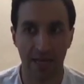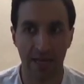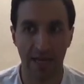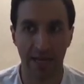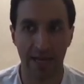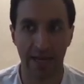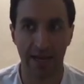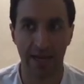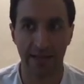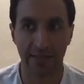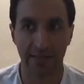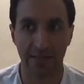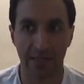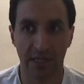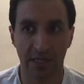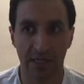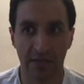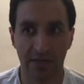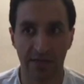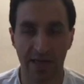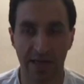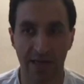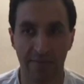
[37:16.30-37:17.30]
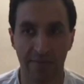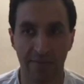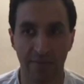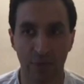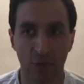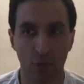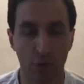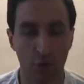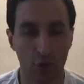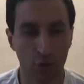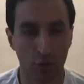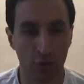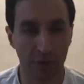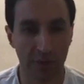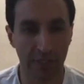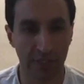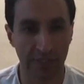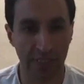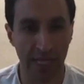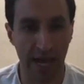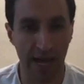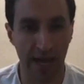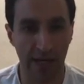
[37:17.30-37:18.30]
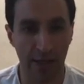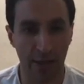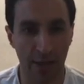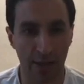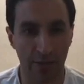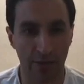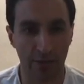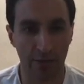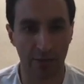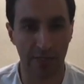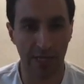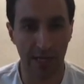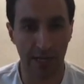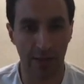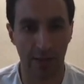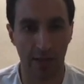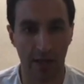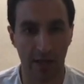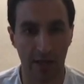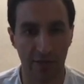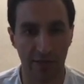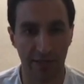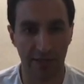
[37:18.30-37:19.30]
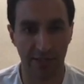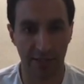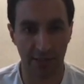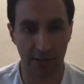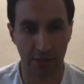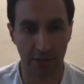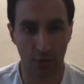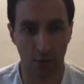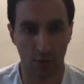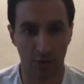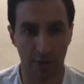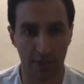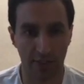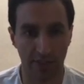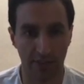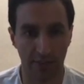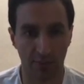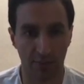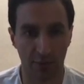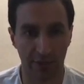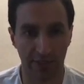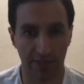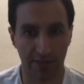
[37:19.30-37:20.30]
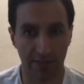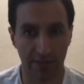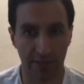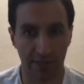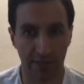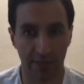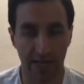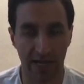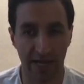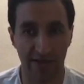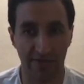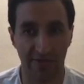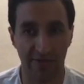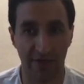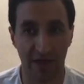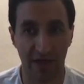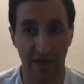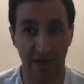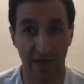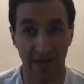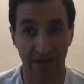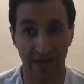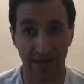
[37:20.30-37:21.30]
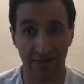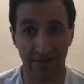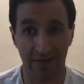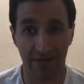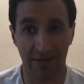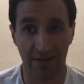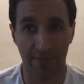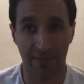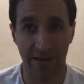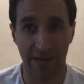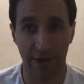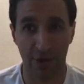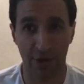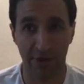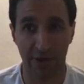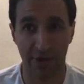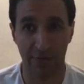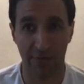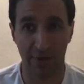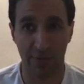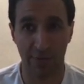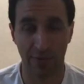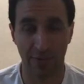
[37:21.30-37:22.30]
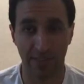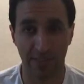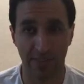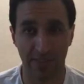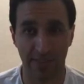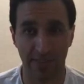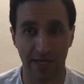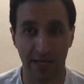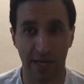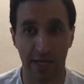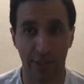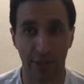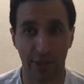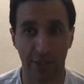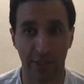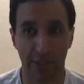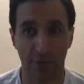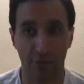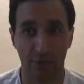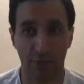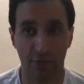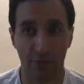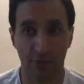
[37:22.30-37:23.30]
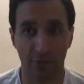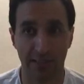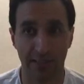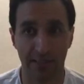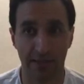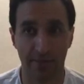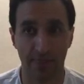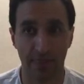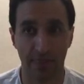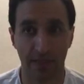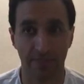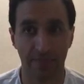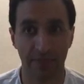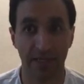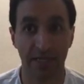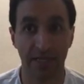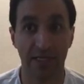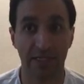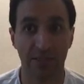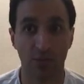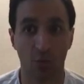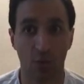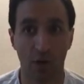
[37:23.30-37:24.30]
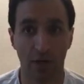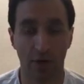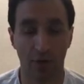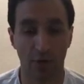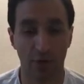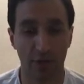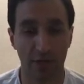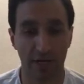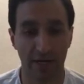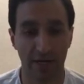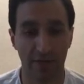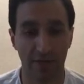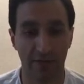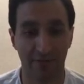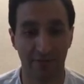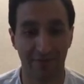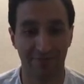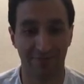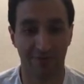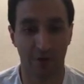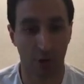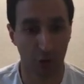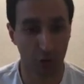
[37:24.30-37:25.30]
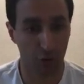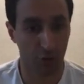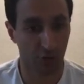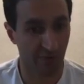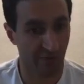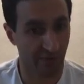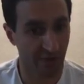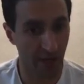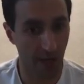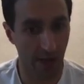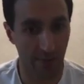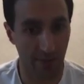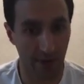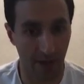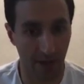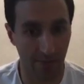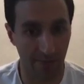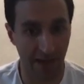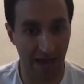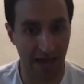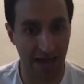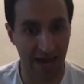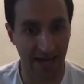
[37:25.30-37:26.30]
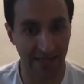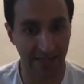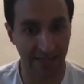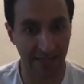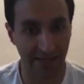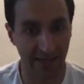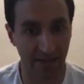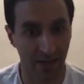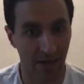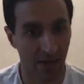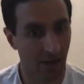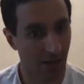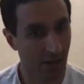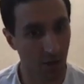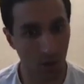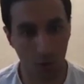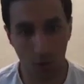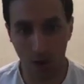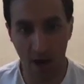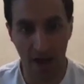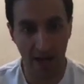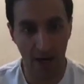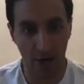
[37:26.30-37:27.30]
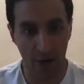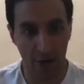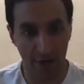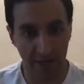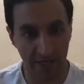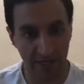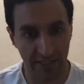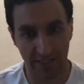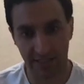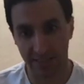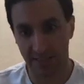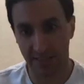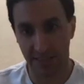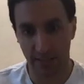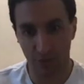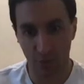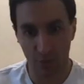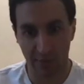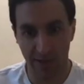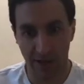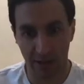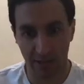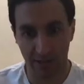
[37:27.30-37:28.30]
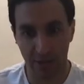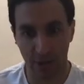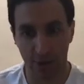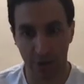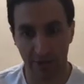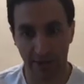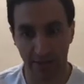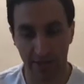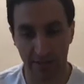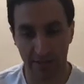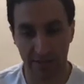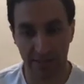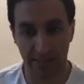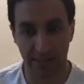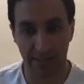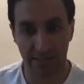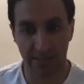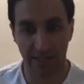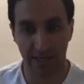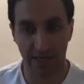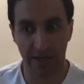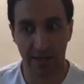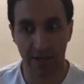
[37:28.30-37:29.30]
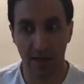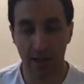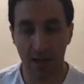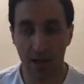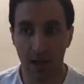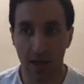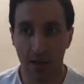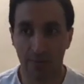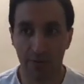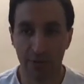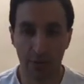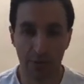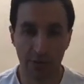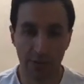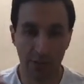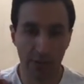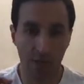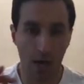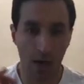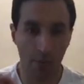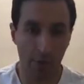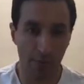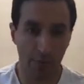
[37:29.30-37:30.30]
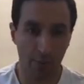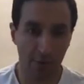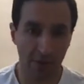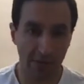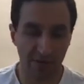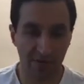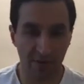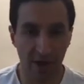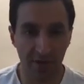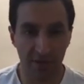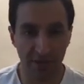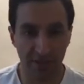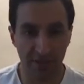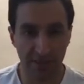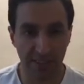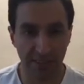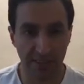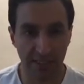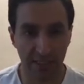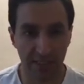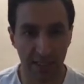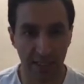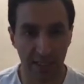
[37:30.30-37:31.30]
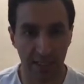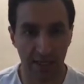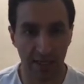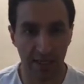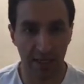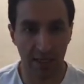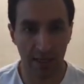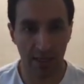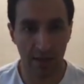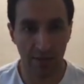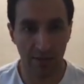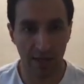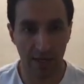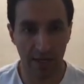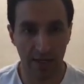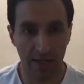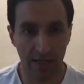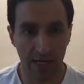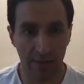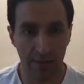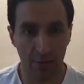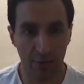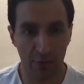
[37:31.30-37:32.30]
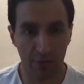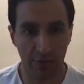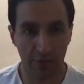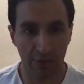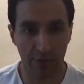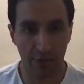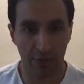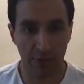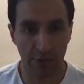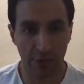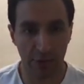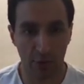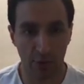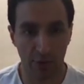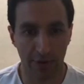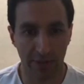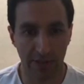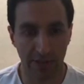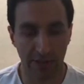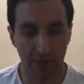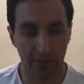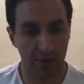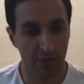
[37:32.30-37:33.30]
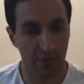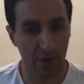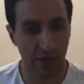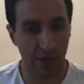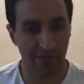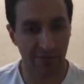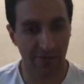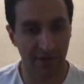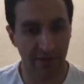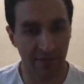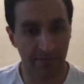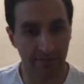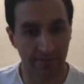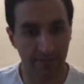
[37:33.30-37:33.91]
And that mutual desire to tell authentic stories and bring it to life in a manner that represented calculated risk is what created the cultural phenomenon behind it. Kawhi already existed, New Balance already existed, but there was a common point of authenticity that enabled those stories to be relevant.